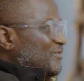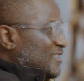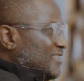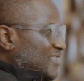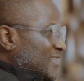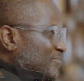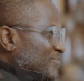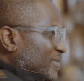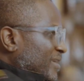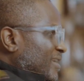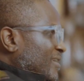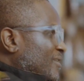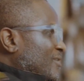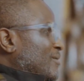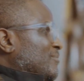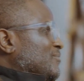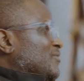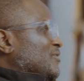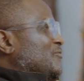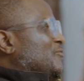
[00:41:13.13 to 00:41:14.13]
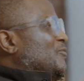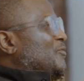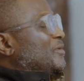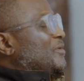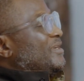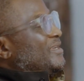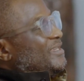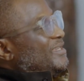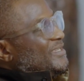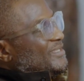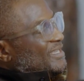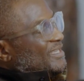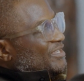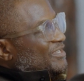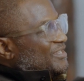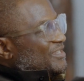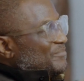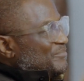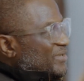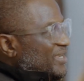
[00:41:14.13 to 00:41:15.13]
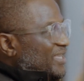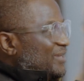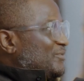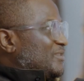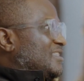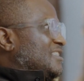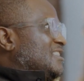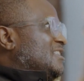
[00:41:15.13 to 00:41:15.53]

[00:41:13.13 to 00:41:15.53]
disappear, come to the fore, then you can play with the